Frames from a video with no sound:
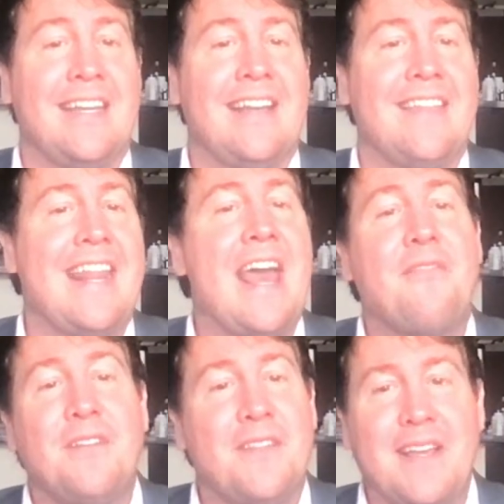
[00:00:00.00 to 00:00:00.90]
that
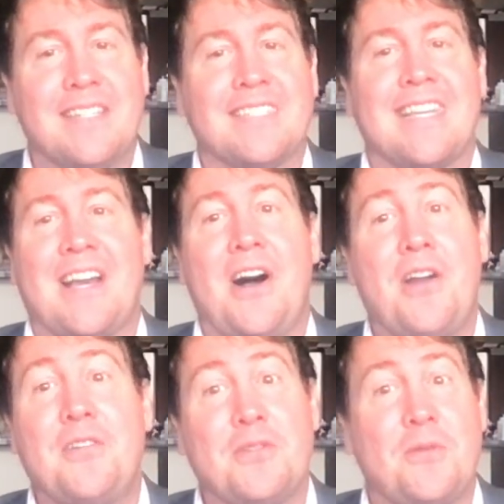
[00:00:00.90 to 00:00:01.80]
everything is like
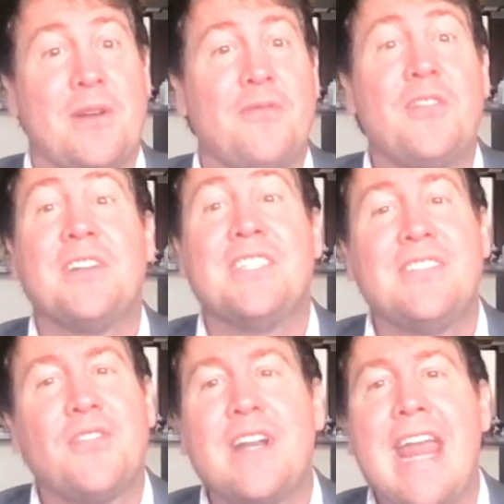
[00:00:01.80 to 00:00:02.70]

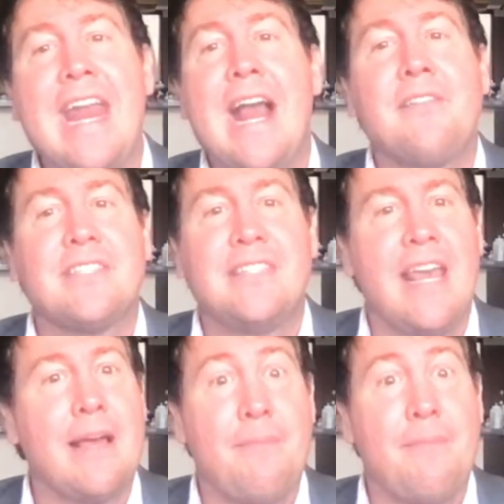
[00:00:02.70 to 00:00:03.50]
$120 for an 8-ounce steak.